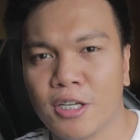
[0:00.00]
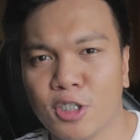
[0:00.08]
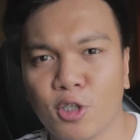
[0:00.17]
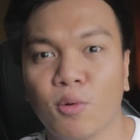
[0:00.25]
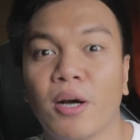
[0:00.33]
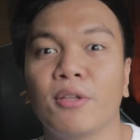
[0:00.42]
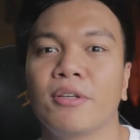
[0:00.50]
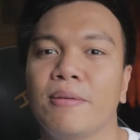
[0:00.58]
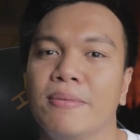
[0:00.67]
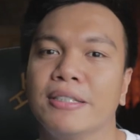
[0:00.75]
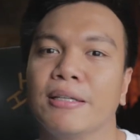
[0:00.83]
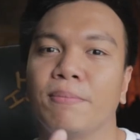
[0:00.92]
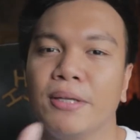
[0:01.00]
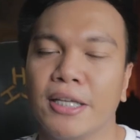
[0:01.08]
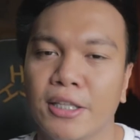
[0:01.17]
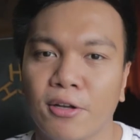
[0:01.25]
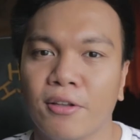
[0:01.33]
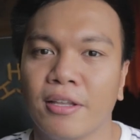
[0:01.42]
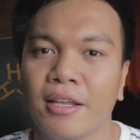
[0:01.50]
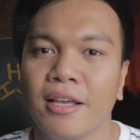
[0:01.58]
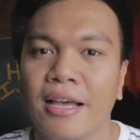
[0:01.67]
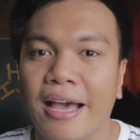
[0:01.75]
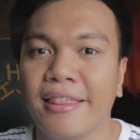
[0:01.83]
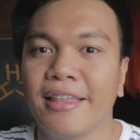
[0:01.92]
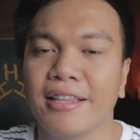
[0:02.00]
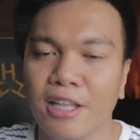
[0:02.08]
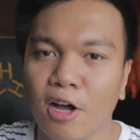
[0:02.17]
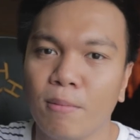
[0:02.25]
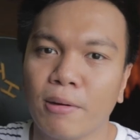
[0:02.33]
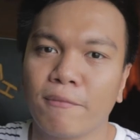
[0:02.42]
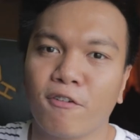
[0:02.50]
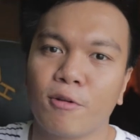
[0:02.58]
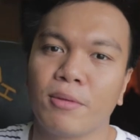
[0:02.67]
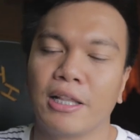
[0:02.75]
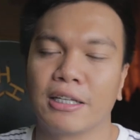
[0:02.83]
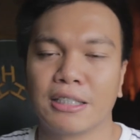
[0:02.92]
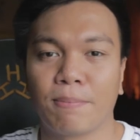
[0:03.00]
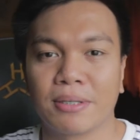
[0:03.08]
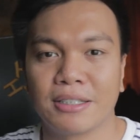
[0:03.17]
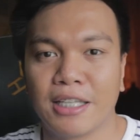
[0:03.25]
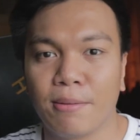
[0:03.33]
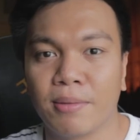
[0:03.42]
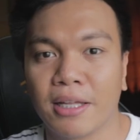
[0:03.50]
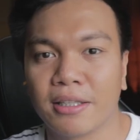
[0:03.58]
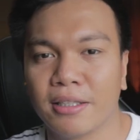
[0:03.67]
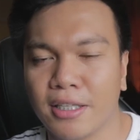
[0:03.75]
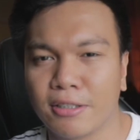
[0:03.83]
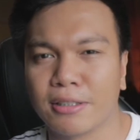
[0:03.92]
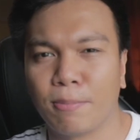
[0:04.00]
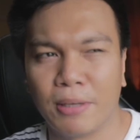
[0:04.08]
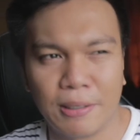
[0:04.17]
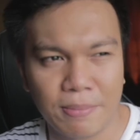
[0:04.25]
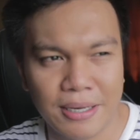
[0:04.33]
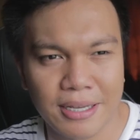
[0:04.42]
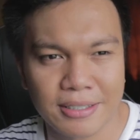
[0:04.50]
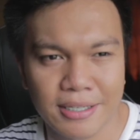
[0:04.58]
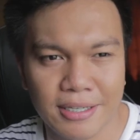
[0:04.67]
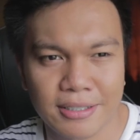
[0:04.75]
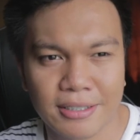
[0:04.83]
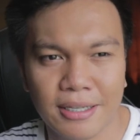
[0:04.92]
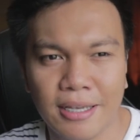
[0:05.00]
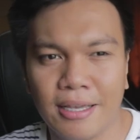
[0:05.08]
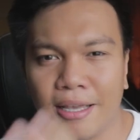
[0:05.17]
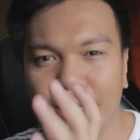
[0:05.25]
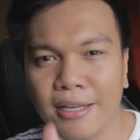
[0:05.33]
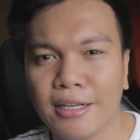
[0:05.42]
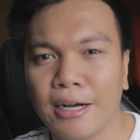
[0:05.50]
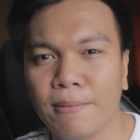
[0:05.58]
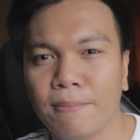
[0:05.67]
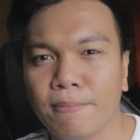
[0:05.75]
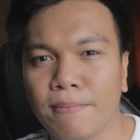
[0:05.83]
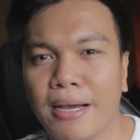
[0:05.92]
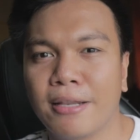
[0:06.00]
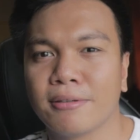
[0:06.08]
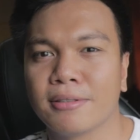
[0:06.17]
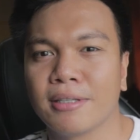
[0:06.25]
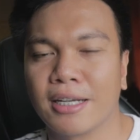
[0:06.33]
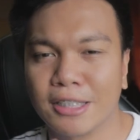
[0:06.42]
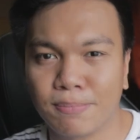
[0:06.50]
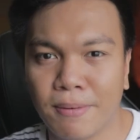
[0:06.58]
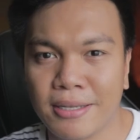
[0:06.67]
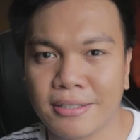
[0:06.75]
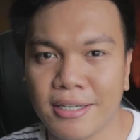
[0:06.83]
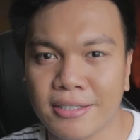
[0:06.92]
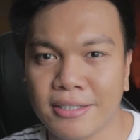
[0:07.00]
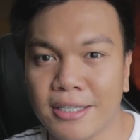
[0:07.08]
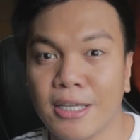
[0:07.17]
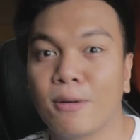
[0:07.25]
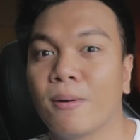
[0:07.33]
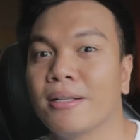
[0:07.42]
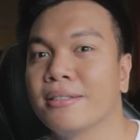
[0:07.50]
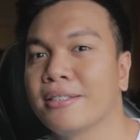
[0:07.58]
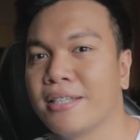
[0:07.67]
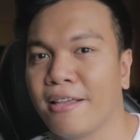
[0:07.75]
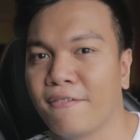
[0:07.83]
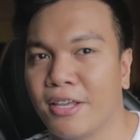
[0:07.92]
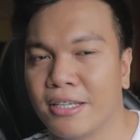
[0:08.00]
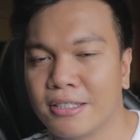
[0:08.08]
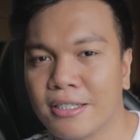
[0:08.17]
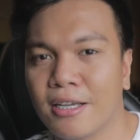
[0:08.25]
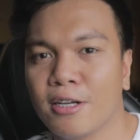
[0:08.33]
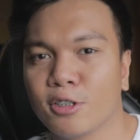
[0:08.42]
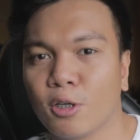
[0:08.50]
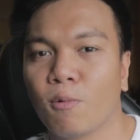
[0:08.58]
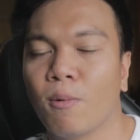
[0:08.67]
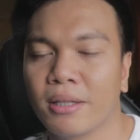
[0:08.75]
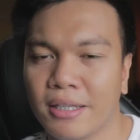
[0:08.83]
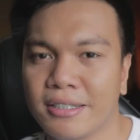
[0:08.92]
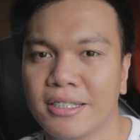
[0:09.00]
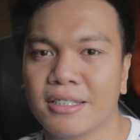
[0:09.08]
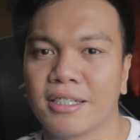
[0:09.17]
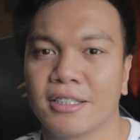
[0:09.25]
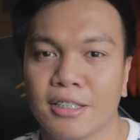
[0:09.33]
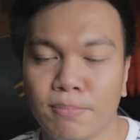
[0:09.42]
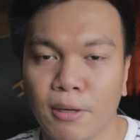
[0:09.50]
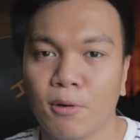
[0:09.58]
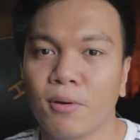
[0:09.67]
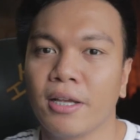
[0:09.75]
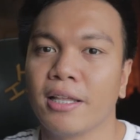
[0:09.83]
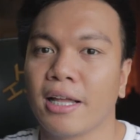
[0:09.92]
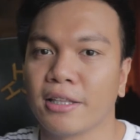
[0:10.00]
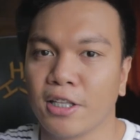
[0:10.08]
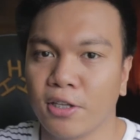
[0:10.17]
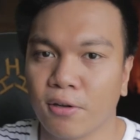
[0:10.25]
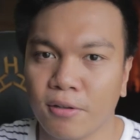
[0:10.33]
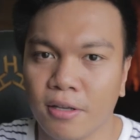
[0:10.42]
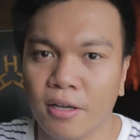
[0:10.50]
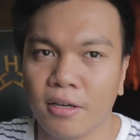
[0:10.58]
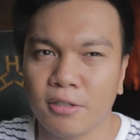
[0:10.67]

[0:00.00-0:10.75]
So, anong ibig sabihin nun? I think the common formula sa pag-save natin dito sa Pilipinas is income minus expenses equals savings. So, what they suggest is baguhin natin yon.